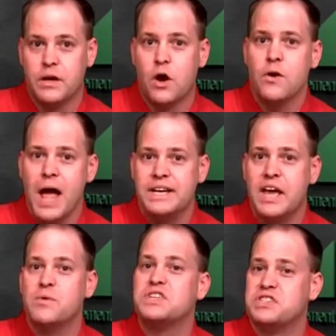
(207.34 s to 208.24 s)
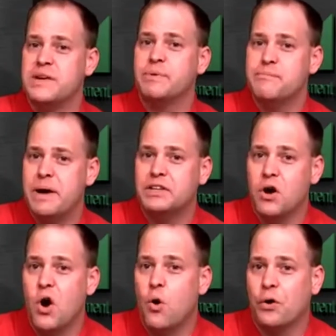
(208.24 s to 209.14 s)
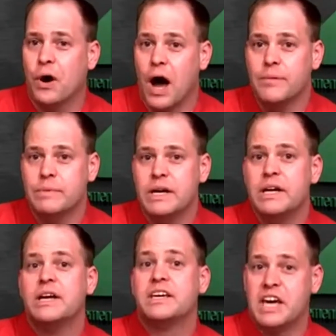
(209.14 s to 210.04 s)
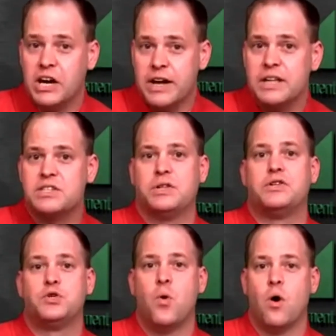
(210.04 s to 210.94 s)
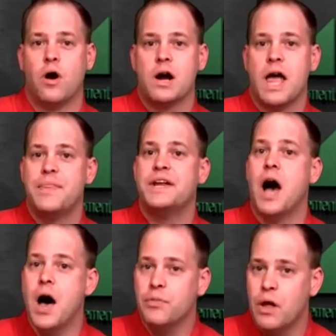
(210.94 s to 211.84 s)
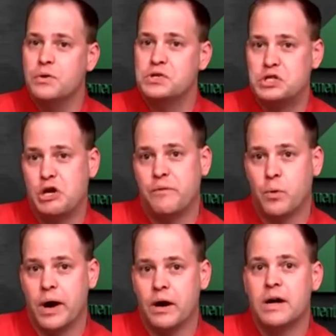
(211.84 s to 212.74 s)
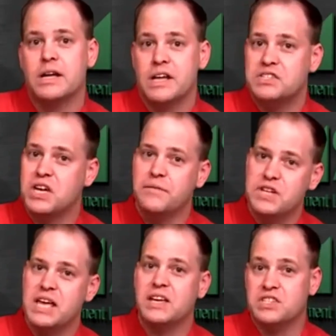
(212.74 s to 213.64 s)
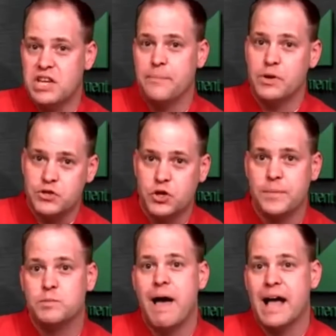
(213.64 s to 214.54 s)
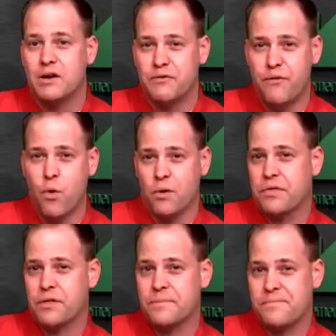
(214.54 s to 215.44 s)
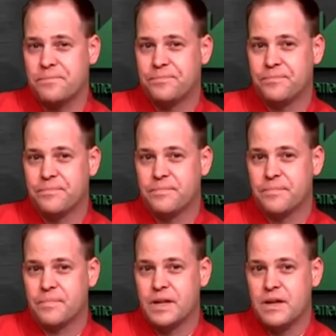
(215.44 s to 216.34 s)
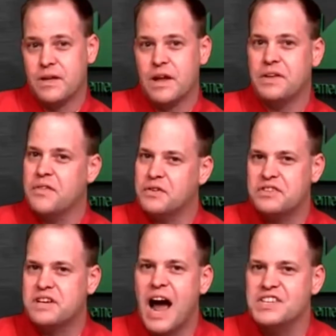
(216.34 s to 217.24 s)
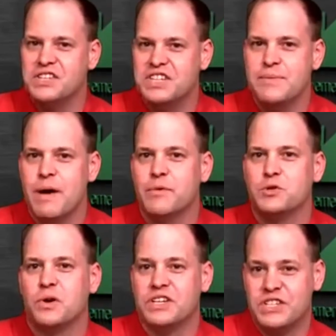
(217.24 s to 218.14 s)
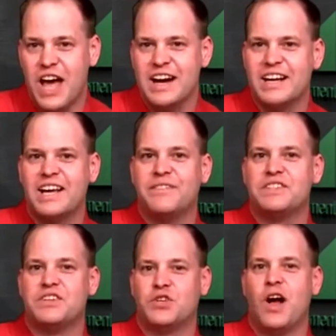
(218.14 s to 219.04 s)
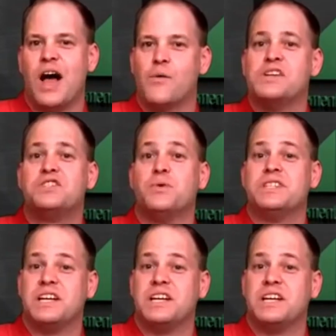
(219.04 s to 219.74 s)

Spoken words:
Her idea was to simply pick the holder up, carry it to the drawer, and then unload the silverware instead of taking separate trips back and forth. Now, the other Kaizen team members were excited to give this a try, which was